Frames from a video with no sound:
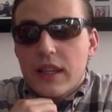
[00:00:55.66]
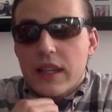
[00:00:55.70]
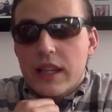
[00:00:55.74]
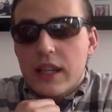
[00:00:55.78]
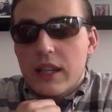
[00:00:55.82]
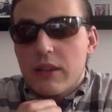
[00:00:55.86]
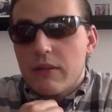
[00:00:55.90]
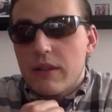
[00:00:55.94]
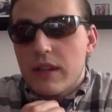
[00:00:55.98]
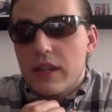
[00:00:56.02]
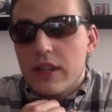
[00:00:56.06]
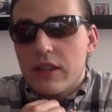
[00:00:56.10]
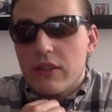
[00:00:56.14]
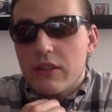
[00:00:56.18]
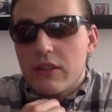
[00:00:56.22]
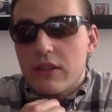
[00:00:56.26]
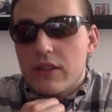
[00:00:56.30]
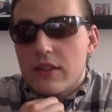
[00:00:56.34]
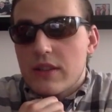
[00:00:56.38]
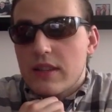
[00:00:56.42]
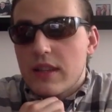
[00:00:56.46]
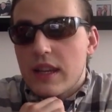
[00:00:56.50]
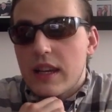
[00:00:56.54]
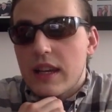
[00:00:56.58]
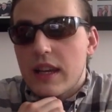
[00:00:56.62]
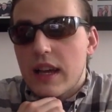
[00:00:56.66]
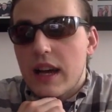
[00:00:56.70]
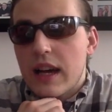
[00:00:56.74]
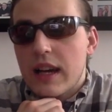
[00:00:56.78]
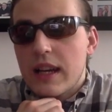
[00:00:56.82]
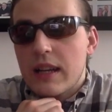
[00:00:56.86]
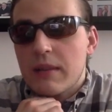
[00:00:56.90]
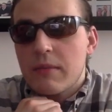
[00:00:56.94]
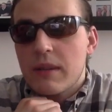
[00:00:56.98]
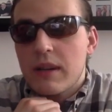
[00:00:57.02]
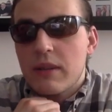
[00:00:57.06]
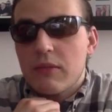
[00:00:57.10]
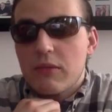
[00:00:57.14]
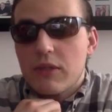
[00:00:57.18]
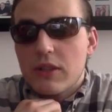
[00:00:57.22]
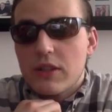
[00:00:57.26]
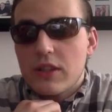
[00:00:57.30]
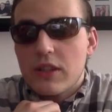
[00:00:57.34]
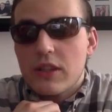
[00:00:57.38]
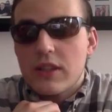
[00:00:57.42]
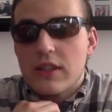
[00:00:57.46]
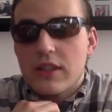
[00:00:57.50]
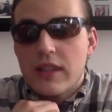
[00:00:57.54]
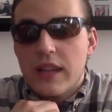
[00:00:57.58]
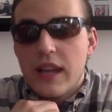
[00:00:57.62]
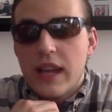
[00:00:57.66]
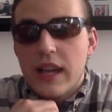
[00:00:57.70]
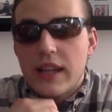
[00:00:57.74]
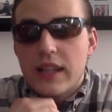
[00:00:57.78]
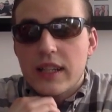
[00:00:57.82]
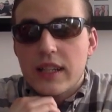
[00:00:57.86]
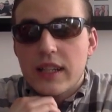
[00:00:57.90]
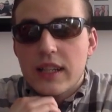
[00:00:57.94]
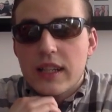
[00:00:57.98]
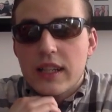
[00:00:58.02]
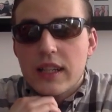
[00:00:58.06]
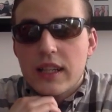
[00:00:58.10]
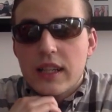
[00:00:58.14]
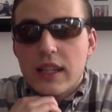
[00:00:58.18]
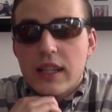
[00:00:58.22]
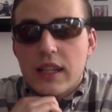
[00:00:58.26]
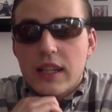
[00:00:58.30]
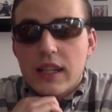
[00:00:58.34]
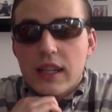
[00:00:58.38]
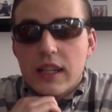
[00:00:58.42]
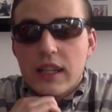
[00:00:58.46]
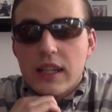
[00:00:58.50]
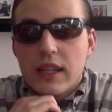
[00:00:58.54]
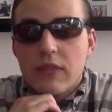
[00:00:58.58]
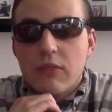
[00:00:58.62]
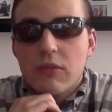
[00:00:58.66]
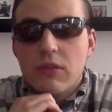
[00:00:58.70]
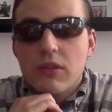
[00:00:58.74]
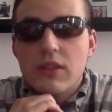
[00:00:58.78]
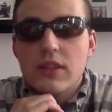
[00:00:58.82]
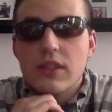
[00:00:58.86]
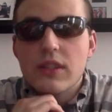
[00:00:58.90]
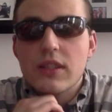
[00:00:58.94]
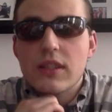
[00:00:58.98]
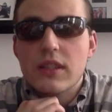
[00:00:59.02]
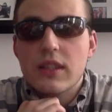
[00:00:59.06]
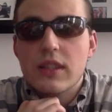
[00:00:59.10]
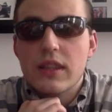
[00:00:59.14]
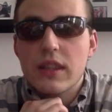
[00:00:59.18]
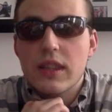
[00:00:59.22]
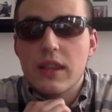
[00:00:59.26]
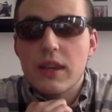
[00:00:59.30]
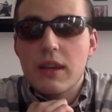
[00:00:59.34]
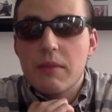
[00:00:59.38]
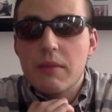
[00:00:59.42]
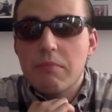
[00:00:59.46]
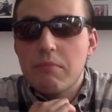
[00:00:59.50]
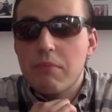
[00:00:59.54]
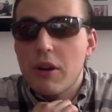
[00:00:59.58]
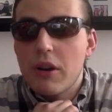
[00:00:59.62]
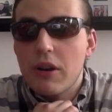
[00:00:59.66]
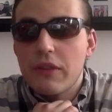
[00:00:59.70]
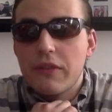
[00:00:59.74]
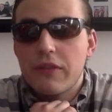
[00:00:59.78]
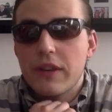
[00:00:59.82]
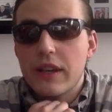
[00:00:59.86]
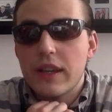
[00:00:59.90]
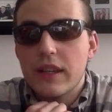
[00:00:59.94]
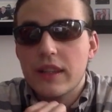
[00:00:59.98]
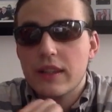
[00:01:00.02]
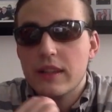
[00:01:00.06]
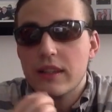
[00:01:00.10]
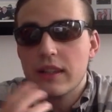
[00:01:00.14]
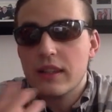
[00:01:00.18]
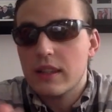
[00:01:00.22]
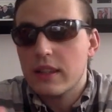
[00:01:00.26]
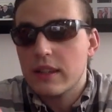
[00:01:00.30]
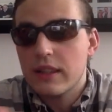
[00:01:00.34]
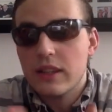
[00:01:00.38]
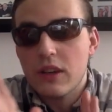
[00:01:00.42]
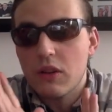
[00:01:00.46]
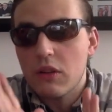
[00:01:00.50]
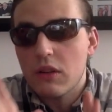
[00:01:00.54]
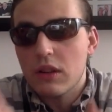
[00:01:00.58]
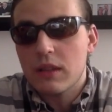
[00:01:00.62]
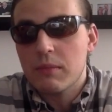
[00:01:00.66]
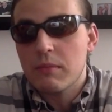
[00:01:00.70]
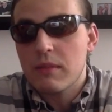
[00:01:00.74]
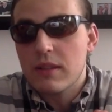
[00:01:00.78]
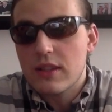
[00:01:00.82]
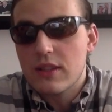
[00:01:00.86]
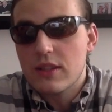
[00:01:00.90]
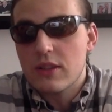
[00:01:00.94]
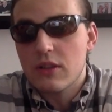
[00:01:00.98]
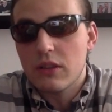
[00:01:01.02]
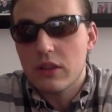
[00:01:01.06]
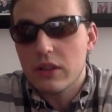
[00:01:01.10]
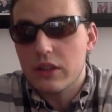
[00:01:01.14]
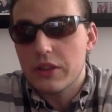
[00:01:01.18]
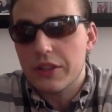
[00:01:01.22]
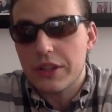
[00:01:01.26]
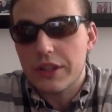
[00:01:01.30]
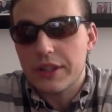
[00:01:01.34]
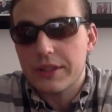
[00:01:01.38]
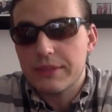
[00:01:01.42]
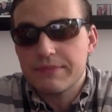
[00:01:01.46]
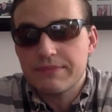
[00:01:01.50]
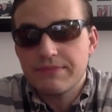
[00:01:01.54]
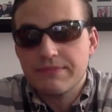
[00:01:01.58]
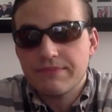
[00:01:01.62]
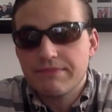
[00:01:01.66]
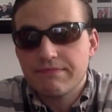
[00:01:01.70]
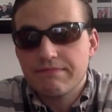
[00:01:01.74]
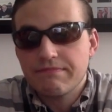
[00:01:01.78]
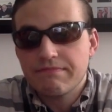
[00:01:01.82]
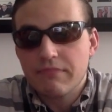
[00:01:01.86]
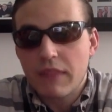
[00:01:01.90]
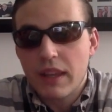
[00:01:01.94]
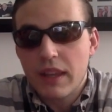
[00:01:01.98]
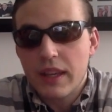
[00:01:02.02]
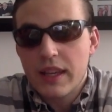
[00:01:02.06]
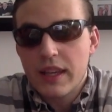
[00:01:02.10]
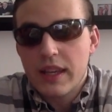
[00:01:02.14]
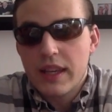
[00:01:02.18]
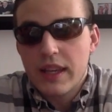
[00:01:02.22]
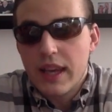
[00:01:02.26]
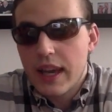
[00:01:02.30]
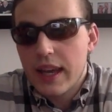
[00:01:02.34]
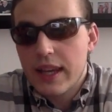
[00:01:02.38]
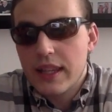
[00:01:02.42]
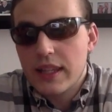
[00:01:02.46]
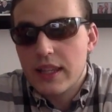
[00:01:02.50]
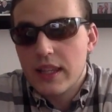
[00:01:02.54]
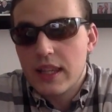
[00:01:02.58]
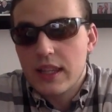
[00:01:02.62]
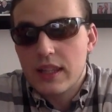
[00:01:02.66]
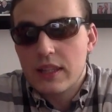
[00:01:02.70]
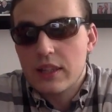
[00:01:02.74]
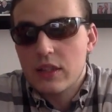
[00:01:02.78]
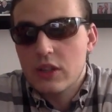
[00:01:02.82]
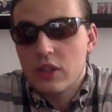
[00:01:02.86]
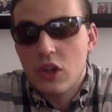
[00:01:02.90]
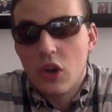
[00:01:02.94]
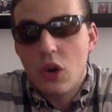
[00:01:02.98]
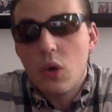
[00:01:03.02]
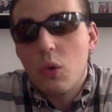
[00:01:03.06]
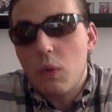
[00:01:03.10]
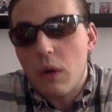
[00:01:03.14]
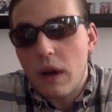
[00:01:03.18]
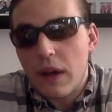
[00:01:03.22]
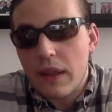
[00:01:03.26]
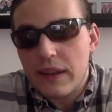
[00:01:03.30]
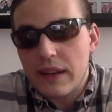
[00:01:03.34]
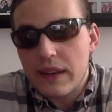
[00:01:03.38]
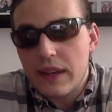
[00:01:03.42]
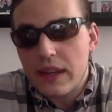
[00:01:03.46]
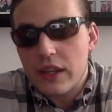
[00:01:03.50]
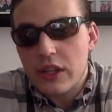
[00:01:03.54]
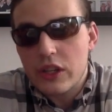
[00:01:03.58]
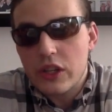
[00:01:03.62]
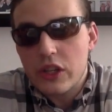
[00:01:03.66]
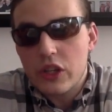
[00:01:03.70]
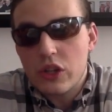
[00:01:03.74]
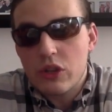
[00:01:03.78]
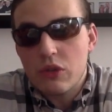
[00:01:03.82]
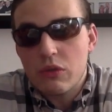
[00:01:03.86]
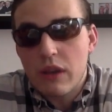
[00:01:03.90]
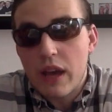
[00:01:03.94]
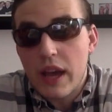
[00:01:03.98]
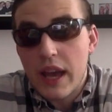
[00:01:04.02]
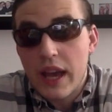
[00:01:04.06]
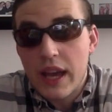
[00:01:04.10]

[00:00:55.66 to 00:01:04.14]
In a way, you could say Arima was just that. He was the ultimate soldier, and yet no one knew